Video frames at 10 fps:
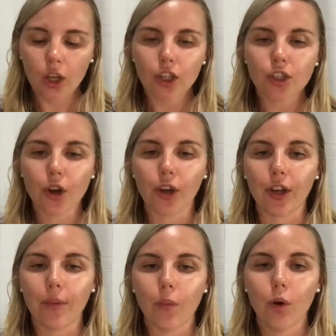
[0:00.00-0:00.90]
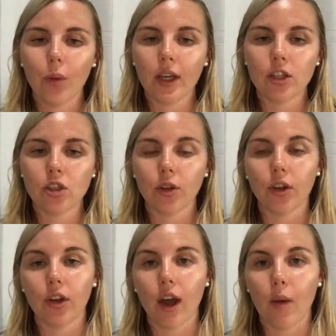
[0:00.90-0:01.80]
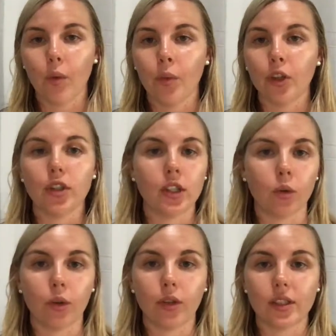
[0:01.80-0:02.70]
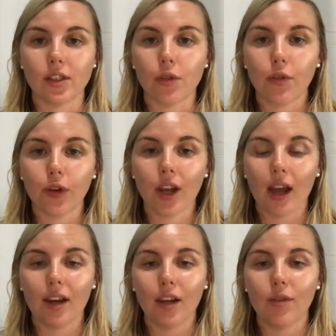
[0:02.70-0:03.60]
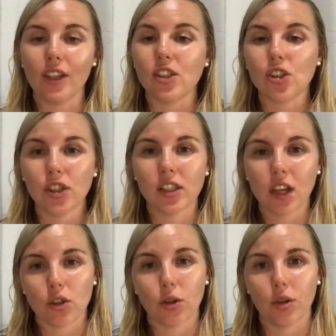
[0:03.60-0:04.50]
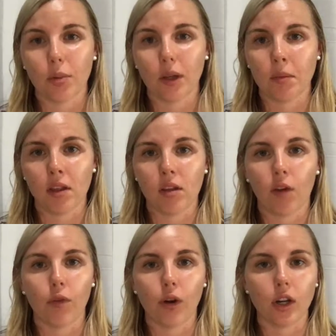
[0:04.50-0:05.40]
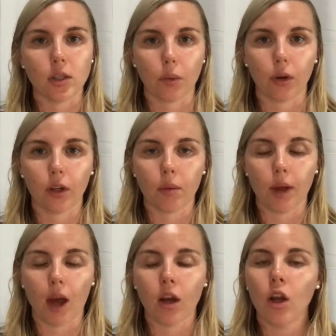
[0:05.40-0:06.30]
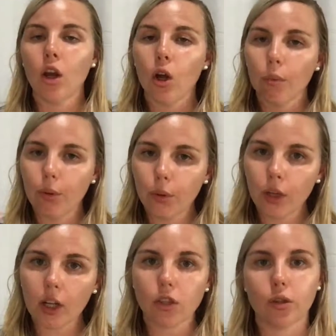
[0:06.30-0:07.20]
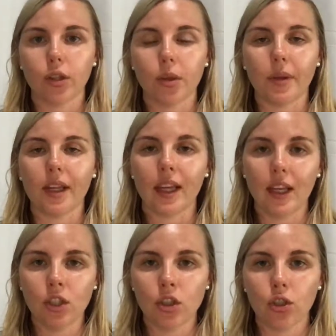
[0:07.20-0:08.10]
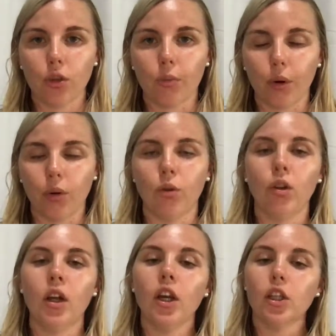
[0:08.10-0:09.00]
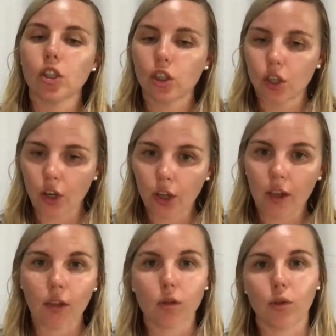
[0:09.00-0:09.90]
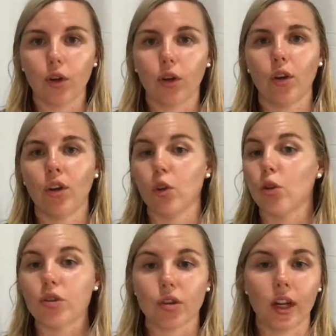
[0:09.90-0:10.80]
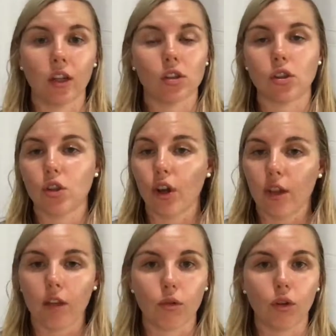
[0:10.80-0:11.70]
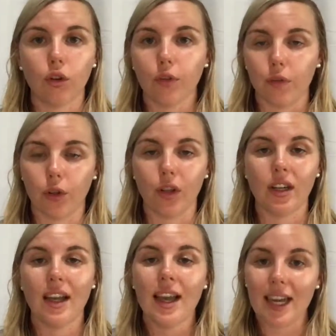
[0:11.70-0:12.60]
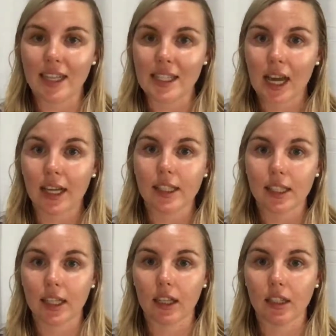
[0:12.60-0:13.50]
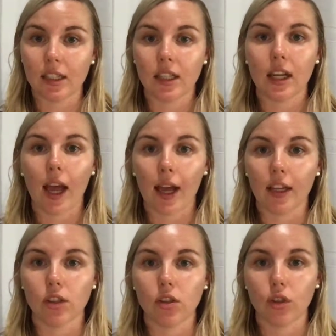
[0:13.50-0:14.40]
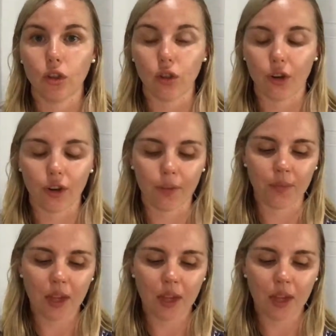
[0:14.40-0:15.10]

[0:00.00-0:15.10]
So what we can do when we're using oils as a food additive is use that toothpick method I've already spoken about. Put a toothpick into your bottle, stir that through your drink, stir that through your food, and taste test as you go.